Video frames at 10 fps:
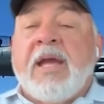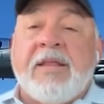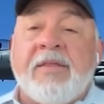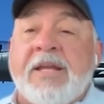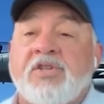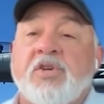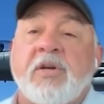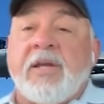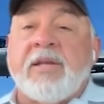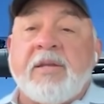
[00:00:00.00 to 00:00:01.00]
and they
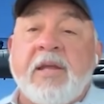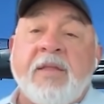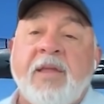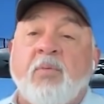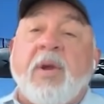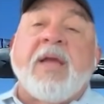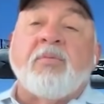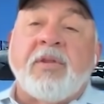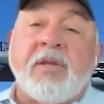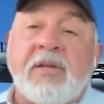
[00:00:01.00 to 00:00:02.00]
took it and they
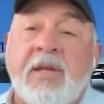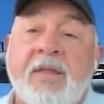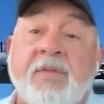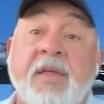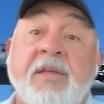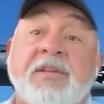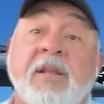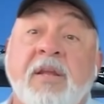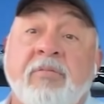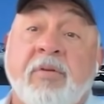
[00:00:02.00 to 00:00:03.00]
ran with it and they
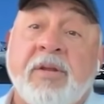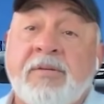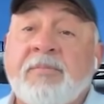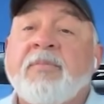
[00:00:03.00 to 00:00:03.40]
delivered it.